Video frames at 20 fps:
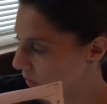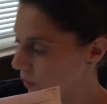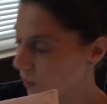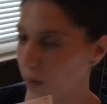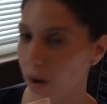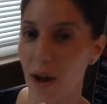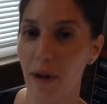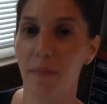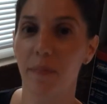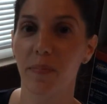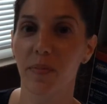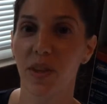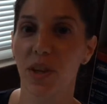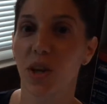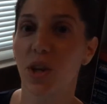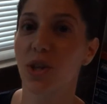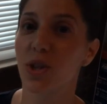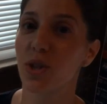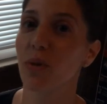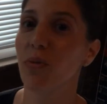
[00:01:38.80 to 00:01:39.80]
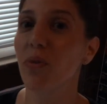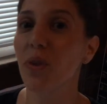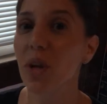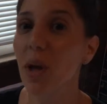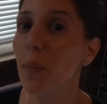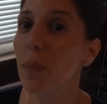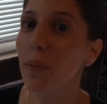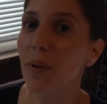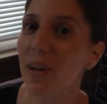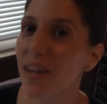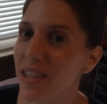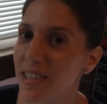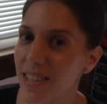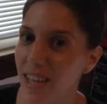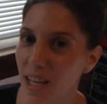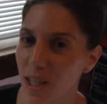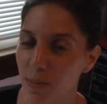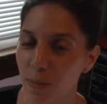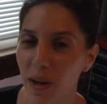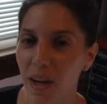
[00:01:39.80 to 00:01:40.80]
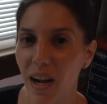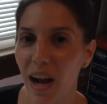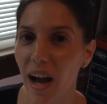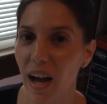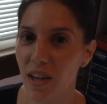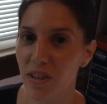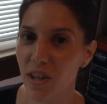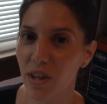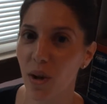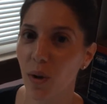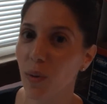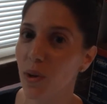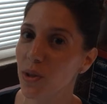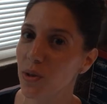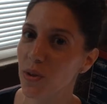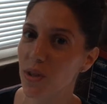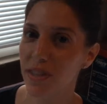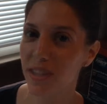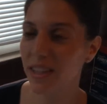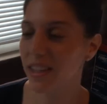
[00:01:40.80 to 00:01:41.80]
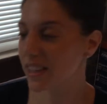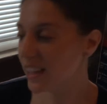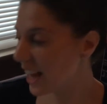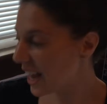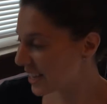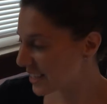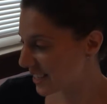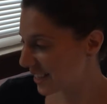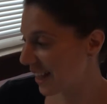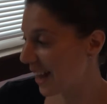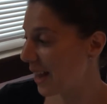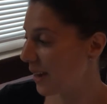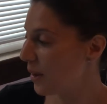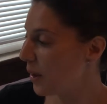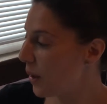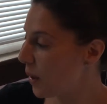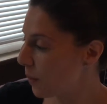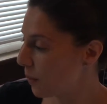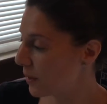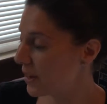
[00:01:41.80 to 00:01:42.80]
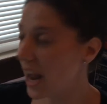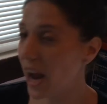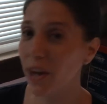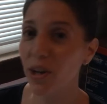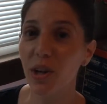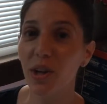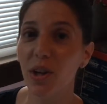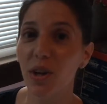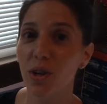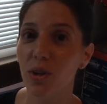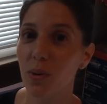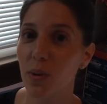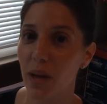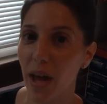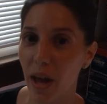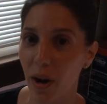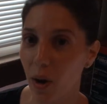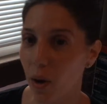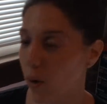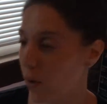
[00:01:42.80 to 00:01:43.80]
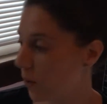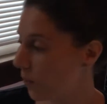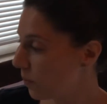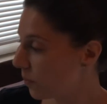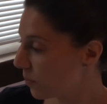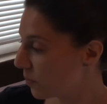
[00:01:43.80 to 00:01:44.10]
Okay, so for your pre-assessment, guys, I know we do this in class a lot, but now you're going to do it at home.